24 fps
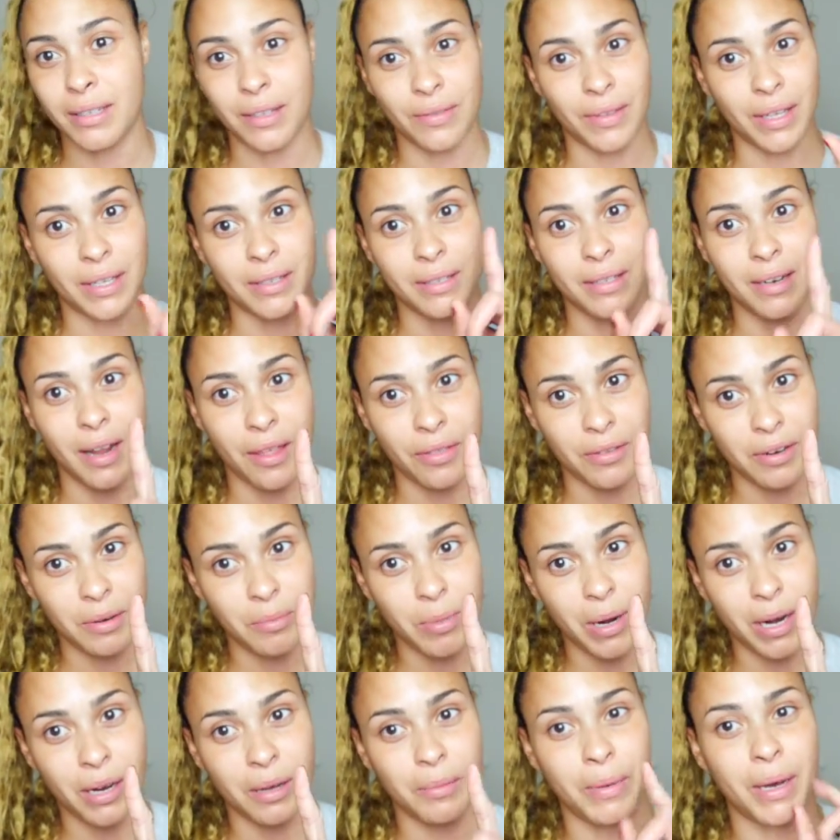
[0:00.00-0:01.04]
That's nothing to
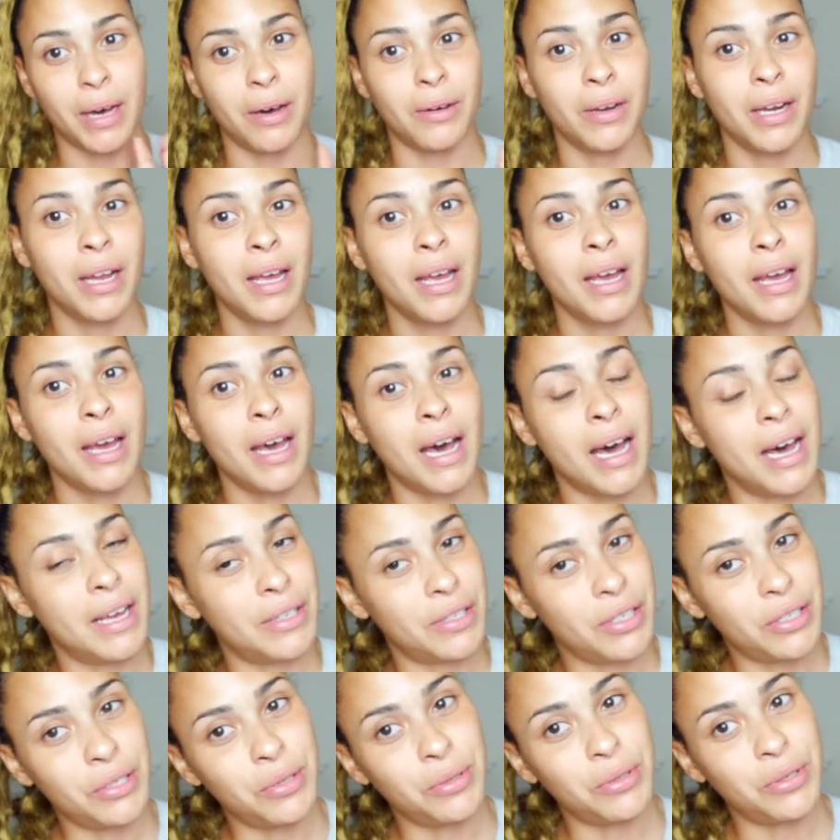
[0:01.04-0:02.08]
brag about as a
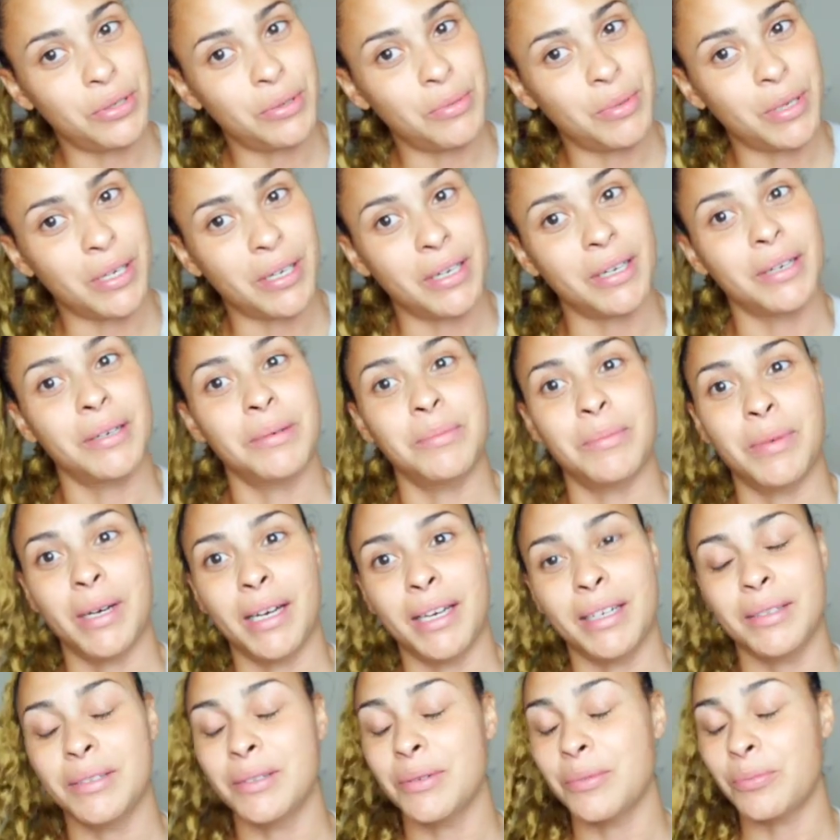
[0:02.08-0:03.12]
YouTuber,
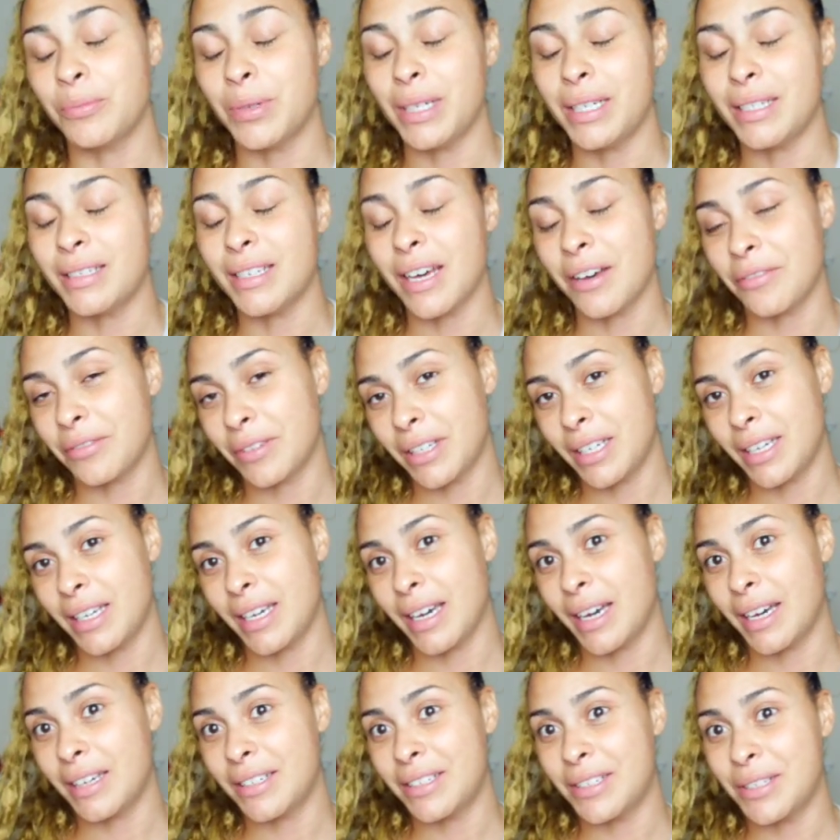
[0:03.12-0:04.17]
but we definitely
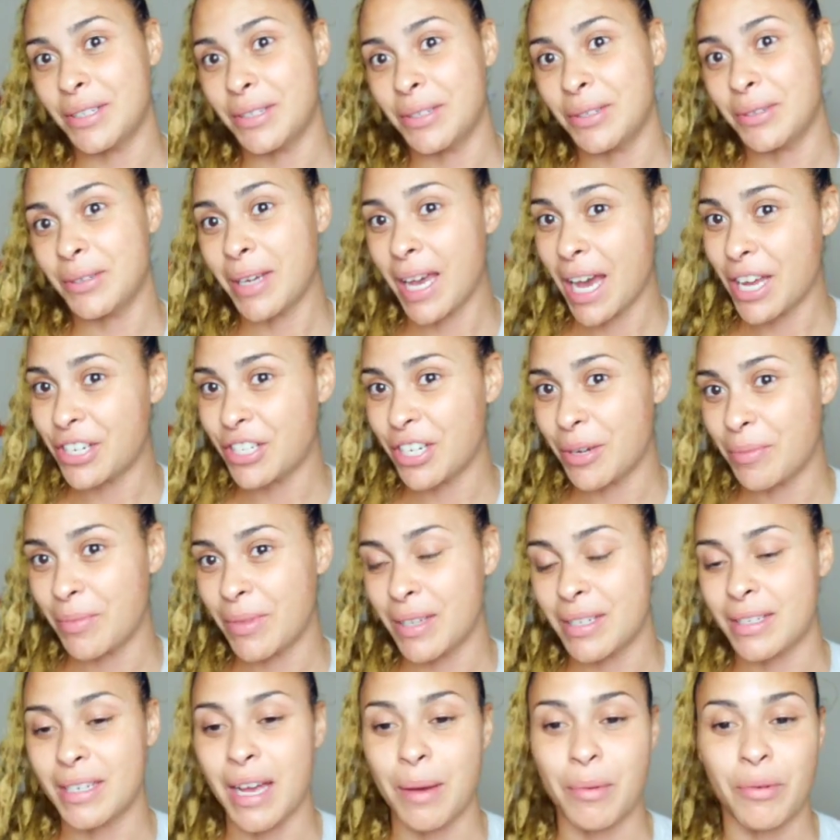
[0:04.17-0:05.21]
get to catch up this
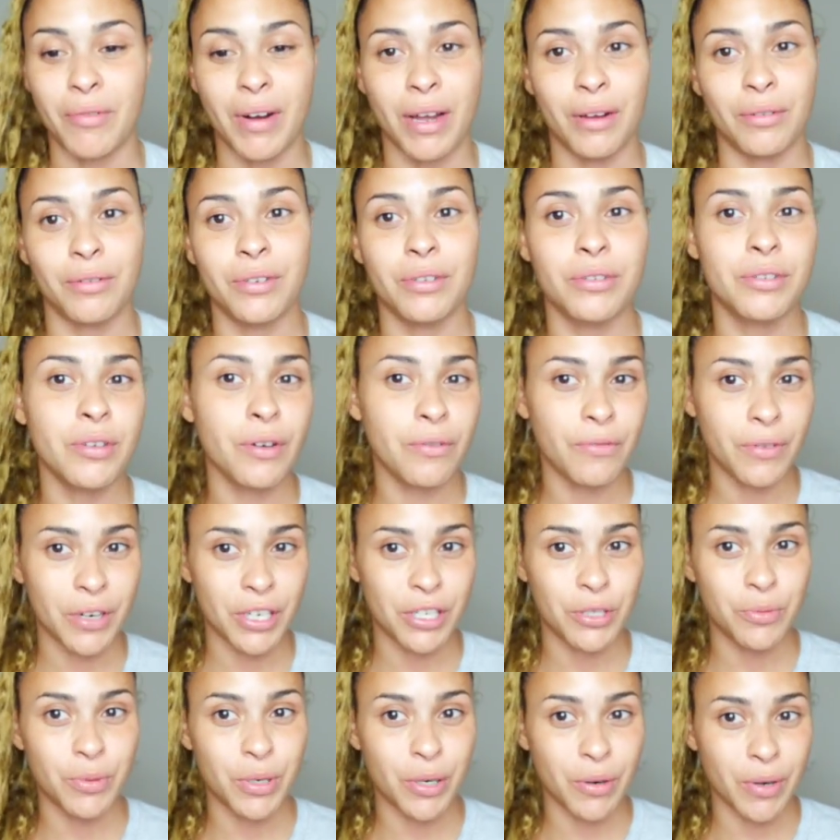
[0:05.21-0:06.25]
time around. So first,
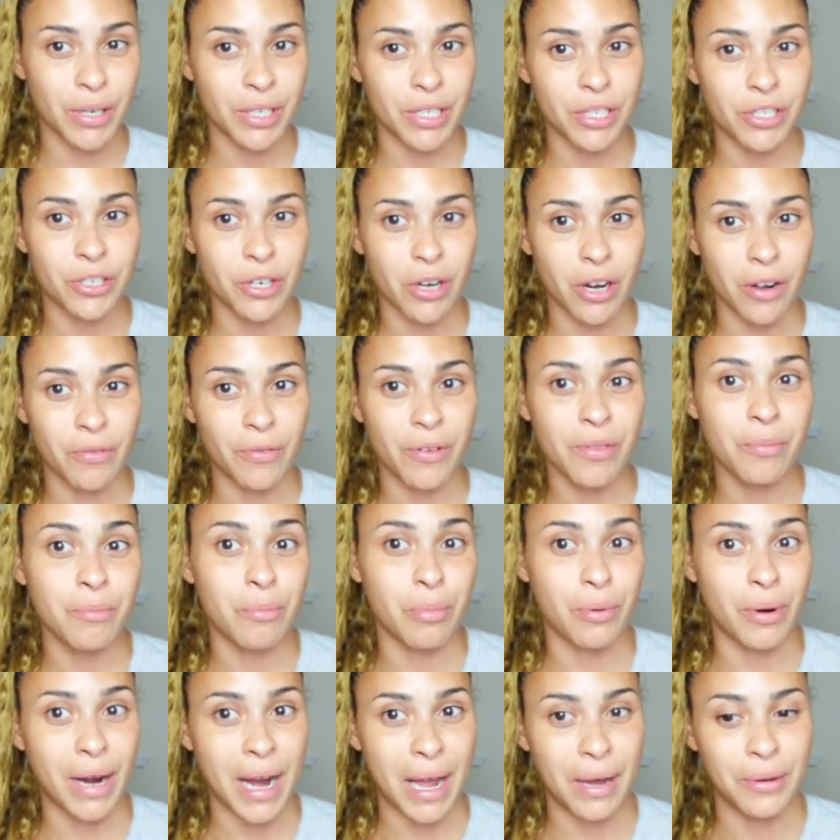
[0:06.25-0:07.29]
we're going to start off with
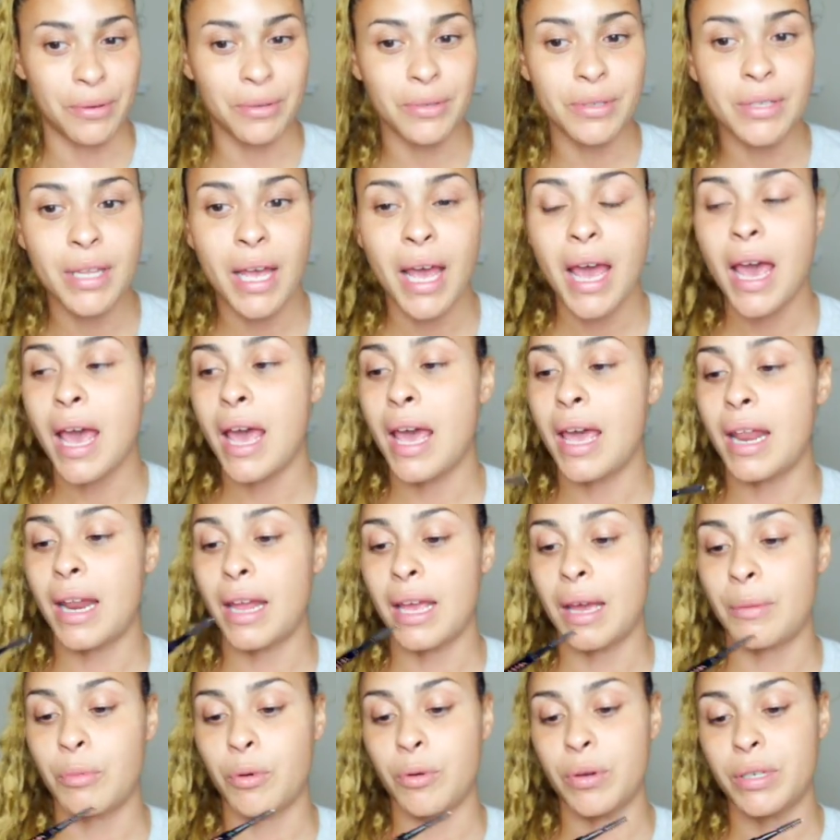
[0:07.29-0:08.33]
brows, and I
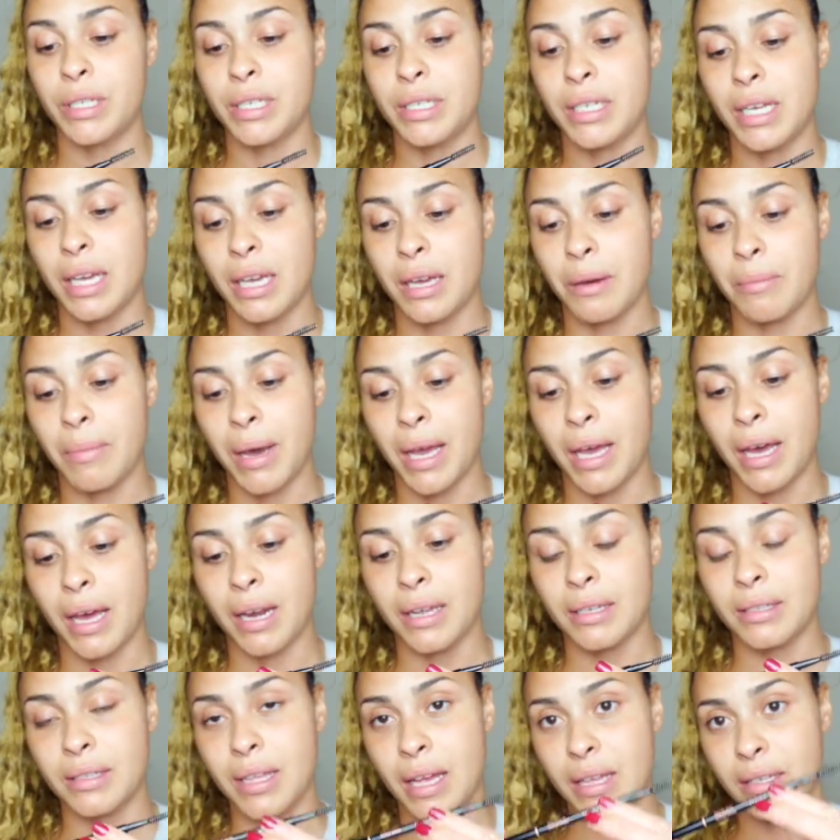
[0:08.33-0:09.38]
am going to take my
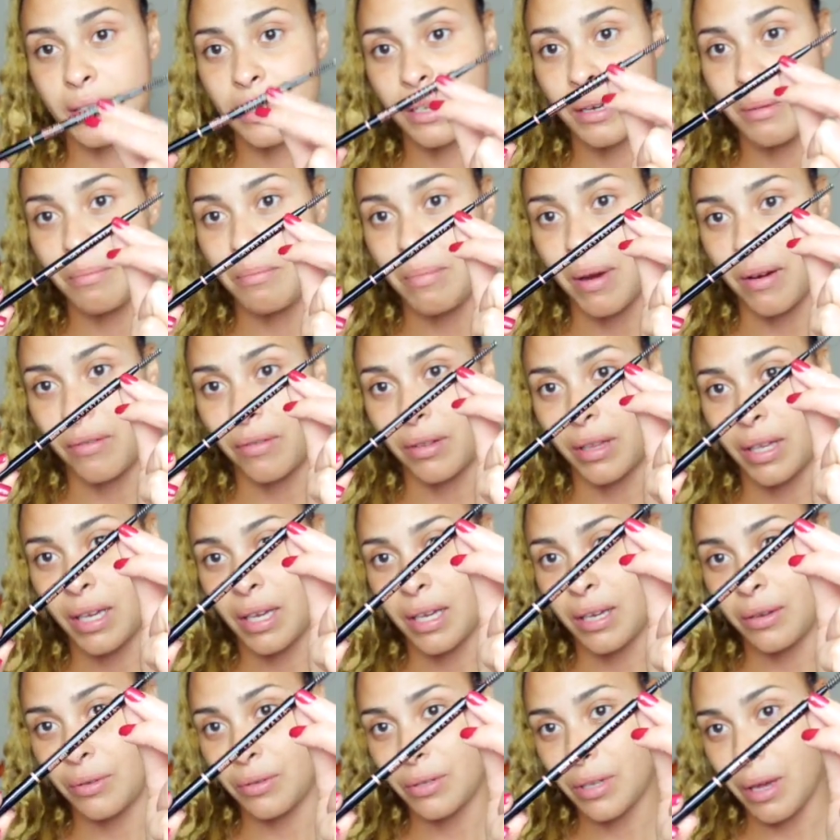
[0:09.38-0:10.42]
Anastasia Beverly
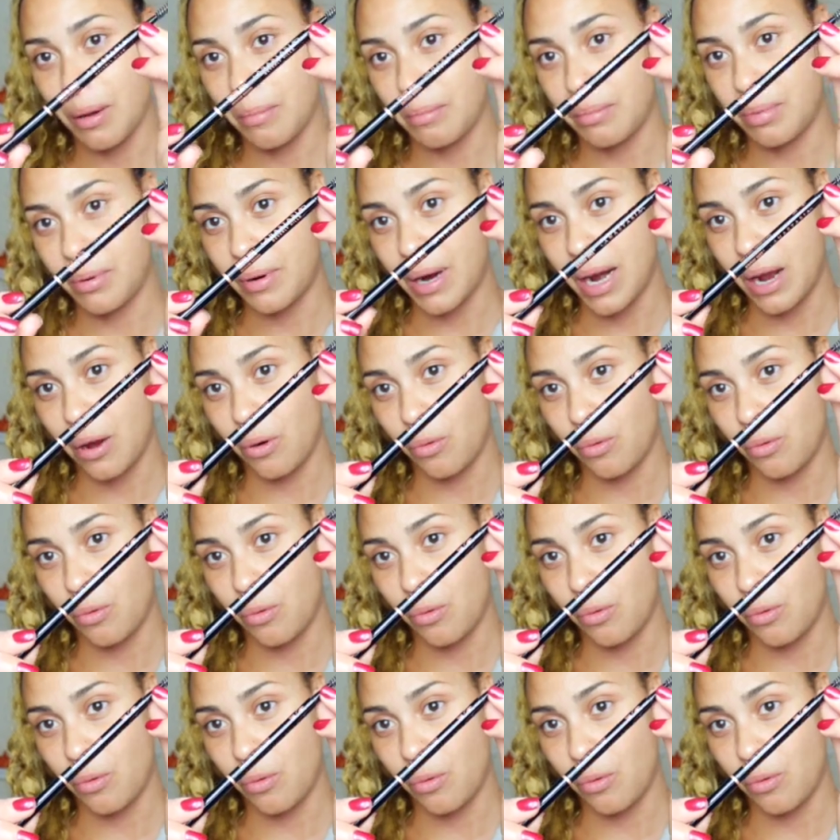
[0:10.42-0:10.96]
Hills Brow